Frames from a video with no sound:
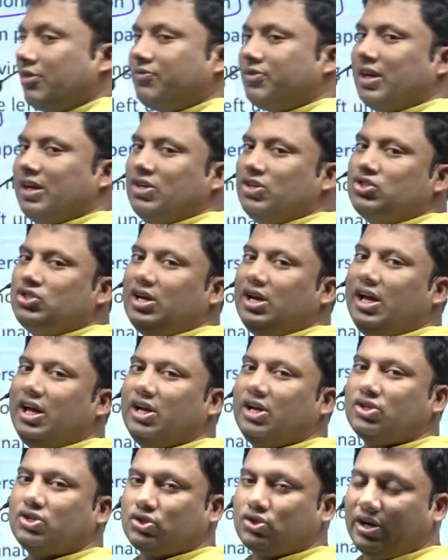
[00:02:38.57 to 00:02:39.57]
of the
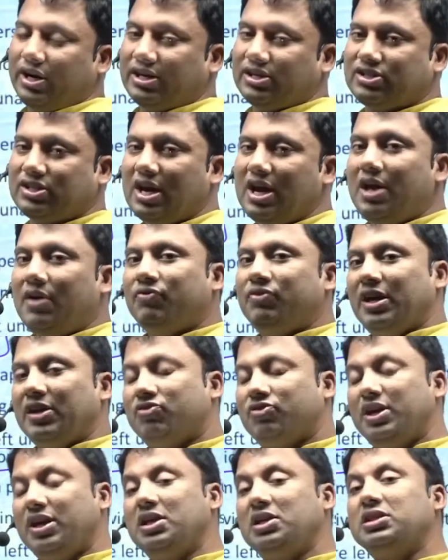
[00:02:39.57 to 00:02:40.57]
engineering students, they
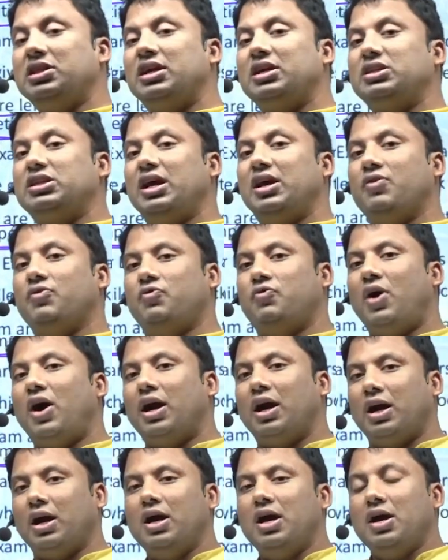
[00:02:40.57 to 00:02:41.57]
think that they
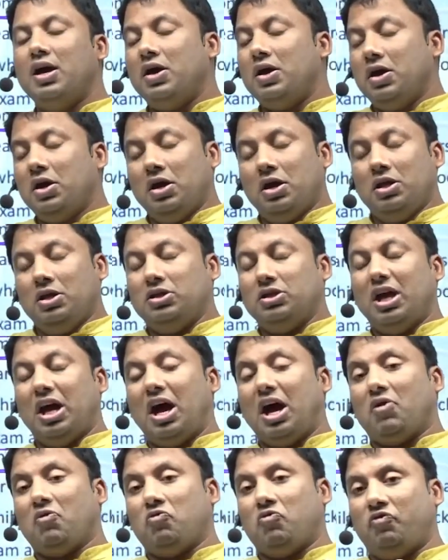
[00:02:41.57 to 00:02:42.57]

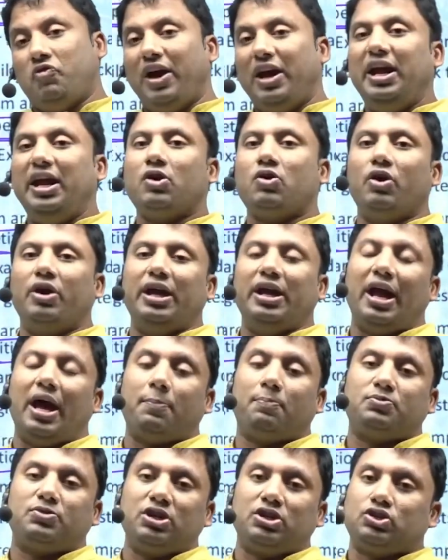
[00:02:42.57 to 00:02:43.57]
are very good in
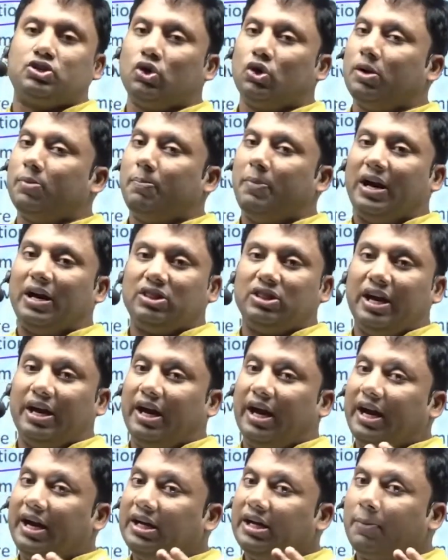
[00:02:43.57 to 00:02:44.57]
aptitude, but they
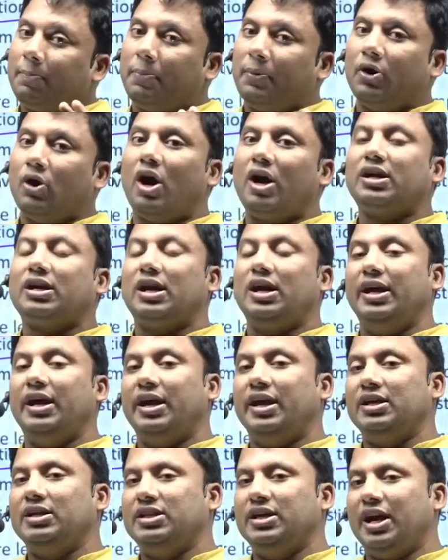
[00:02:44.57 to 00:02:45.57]
end up not
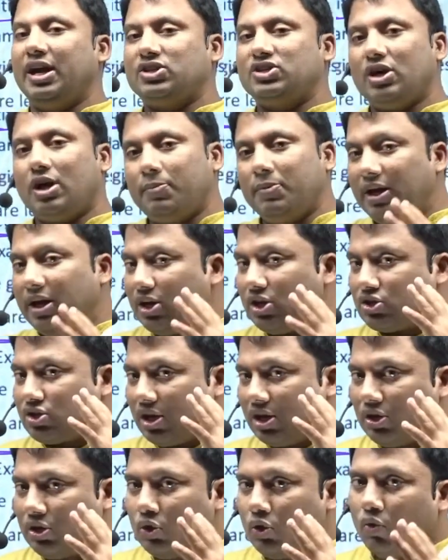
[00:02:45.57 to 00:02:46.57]
clearing the
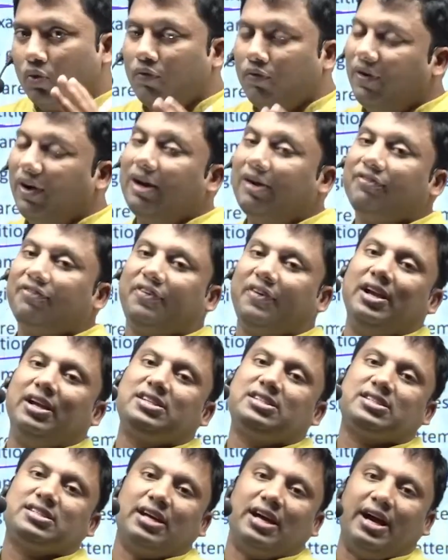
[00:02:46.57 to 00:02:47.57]
examination. You will feel
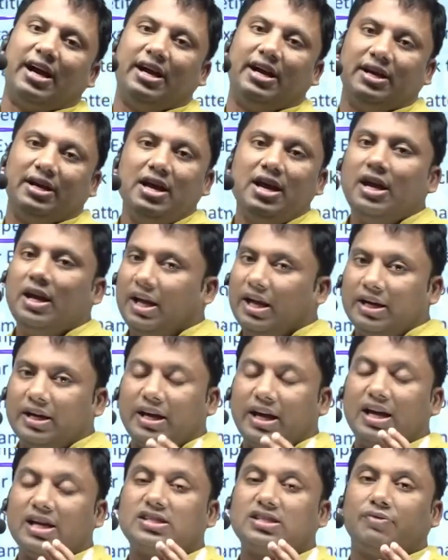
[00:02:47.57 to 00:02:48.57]
sad in
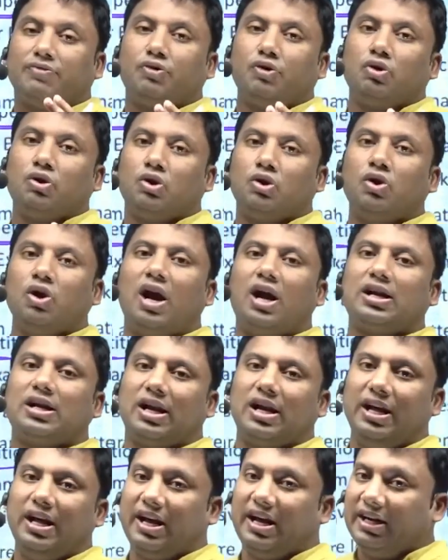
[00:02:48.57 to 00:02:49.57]
case if you do not
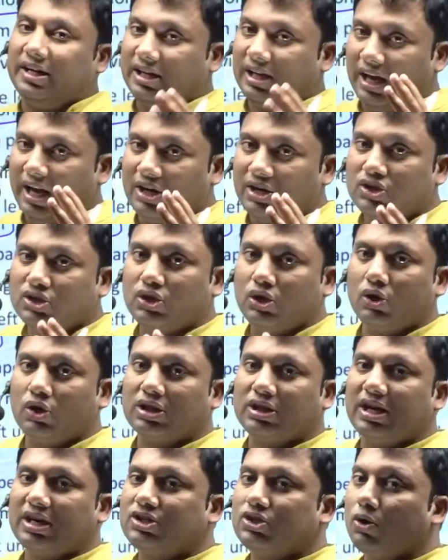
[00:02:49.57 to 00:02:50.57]
clear it. Ensure
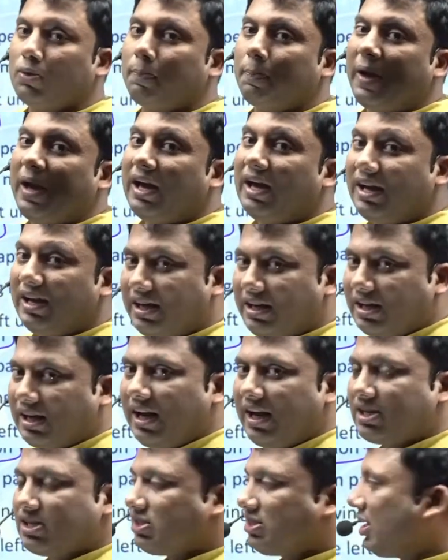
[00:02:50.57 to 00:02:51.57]
that you pay
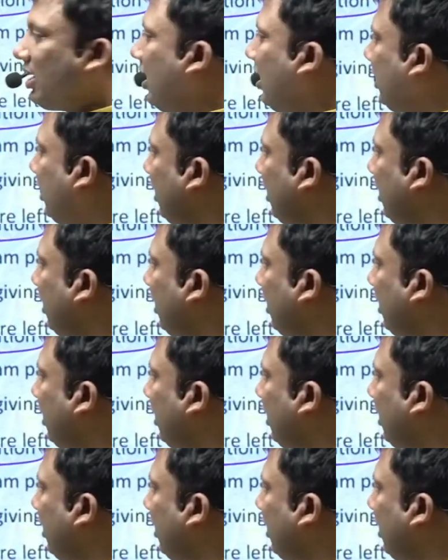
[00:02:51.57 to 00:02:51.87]
little extra